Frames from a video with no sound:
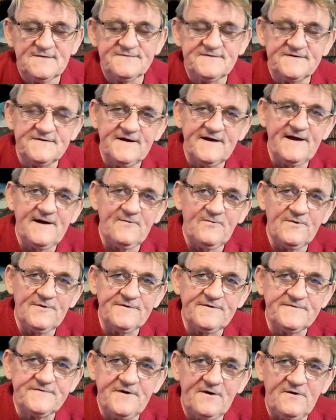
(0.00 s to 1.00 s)
Today I
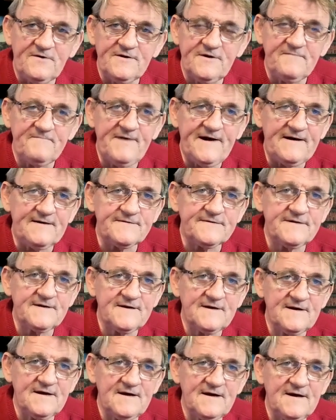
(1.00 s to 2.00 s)
wanted to talk about
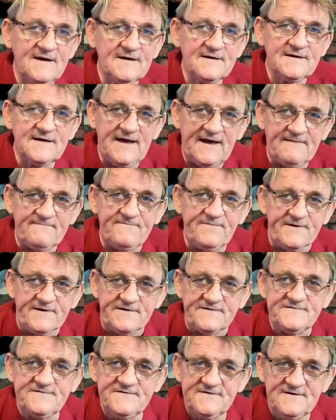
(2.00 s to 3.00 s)

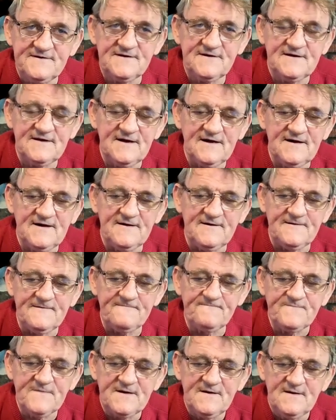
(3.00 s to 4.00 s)
catfish.
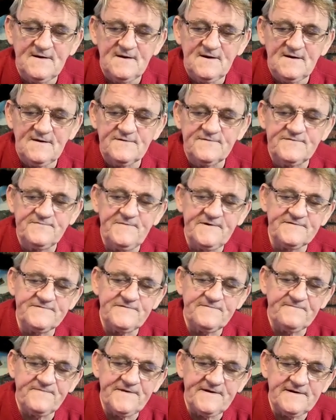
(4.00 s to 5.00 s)
There's been
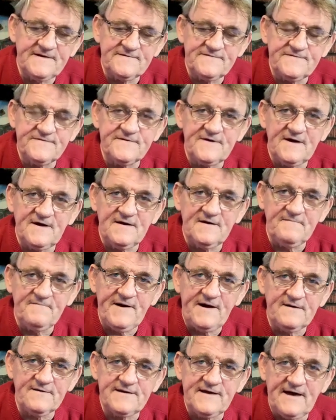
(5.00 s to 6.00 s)
some things
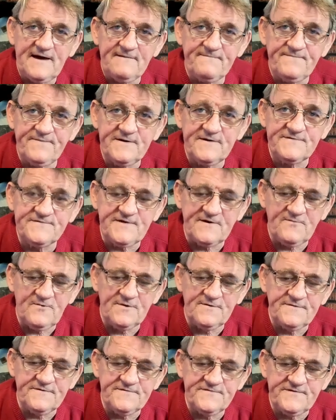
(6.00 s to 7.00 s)
about catfish I
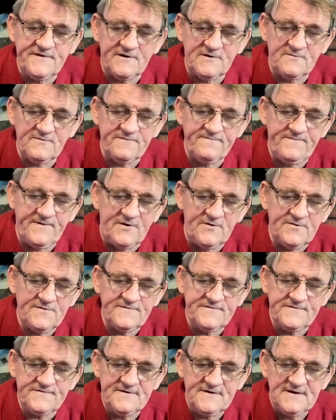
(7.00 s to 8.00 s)
wanted to share with
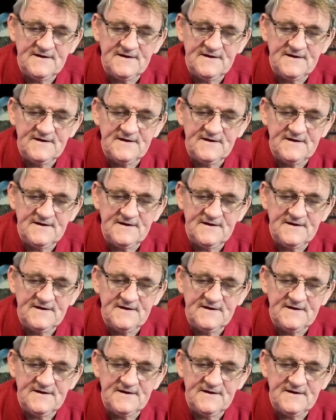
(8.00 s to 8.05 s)
folks.